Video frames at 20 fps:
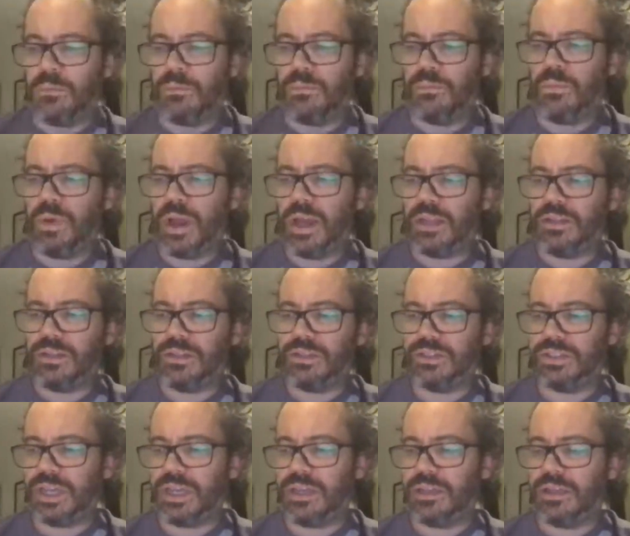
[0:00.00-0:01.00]
Where do you
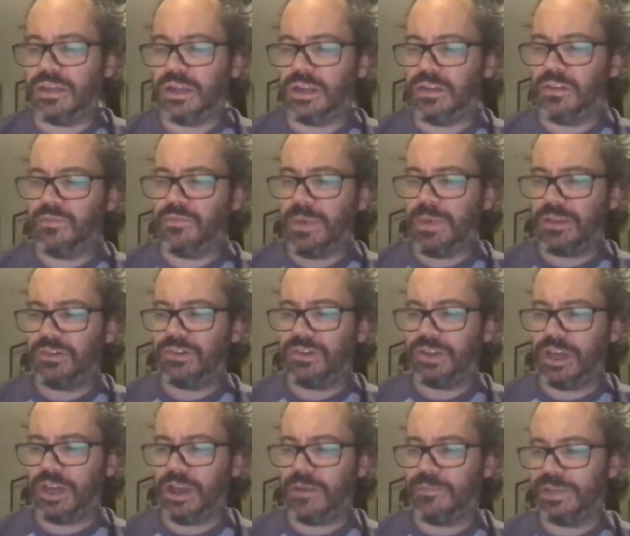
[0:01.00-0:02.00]
see, you've mentioned
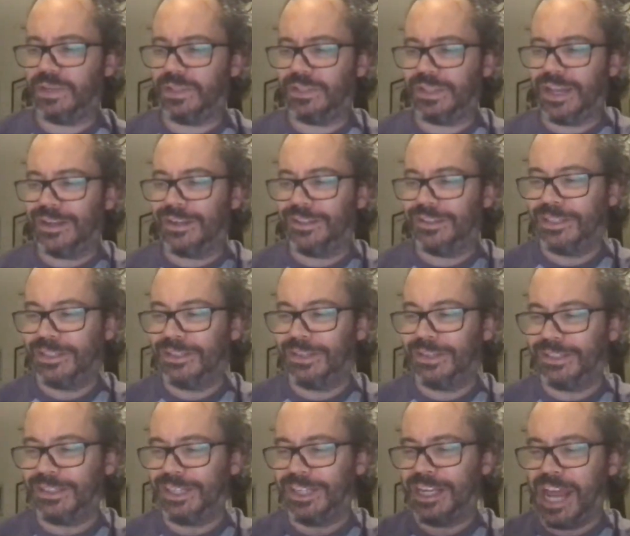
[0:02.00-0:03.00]
companies there, and it's
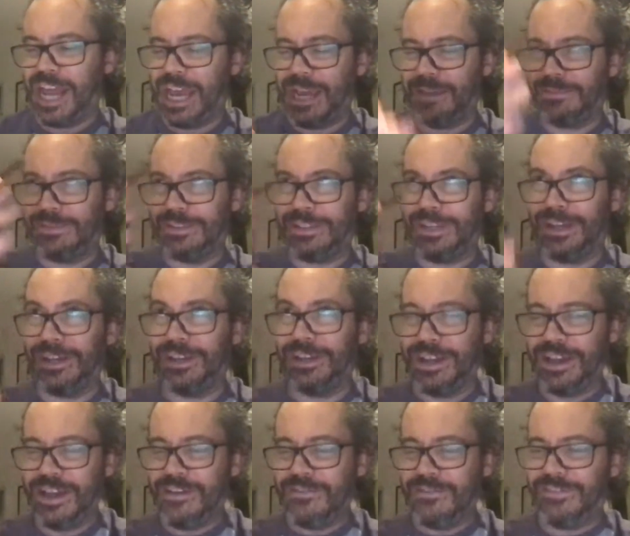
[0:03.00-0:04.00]
interesting. Names are
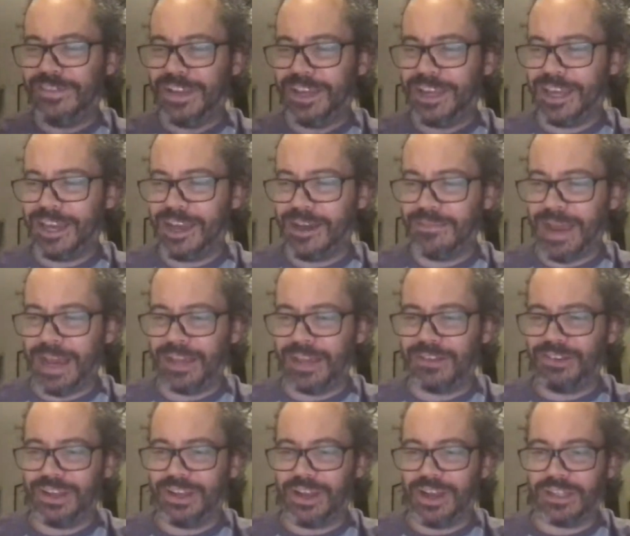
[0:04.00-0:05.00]
flicking up.
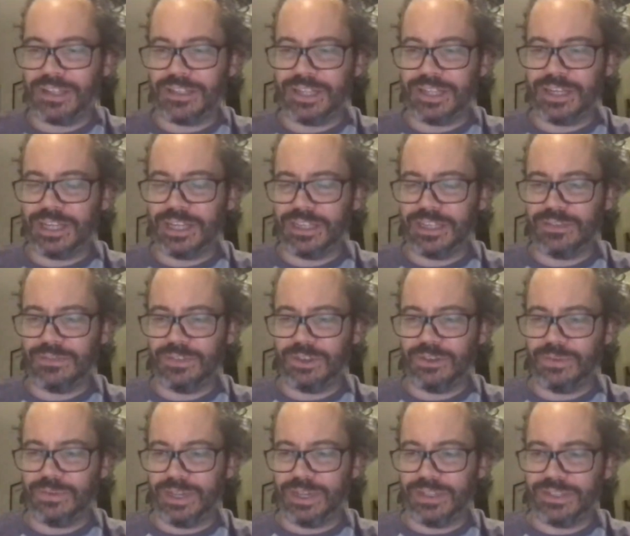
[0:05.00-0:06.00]
Actually, I did an
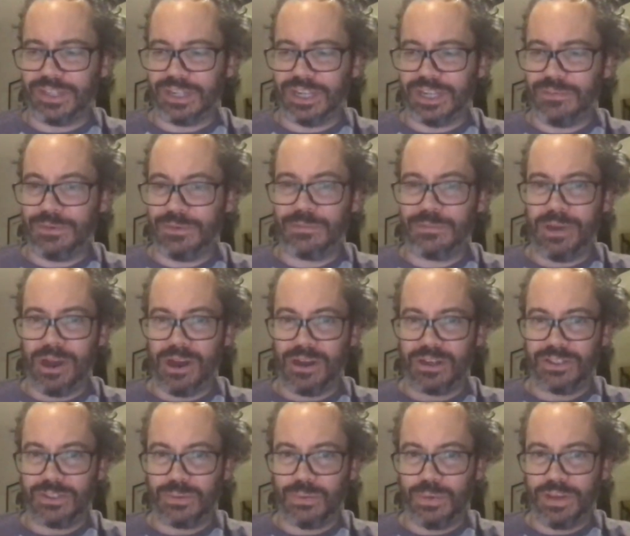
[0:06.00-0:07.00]
interview recently with
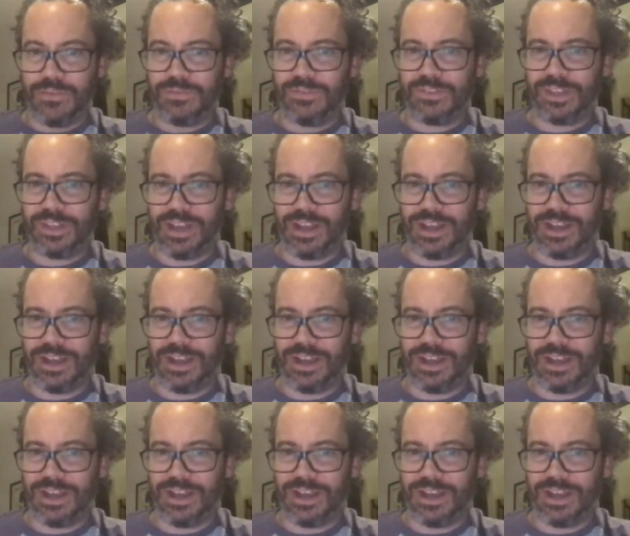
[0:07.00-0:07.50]
Mark Swift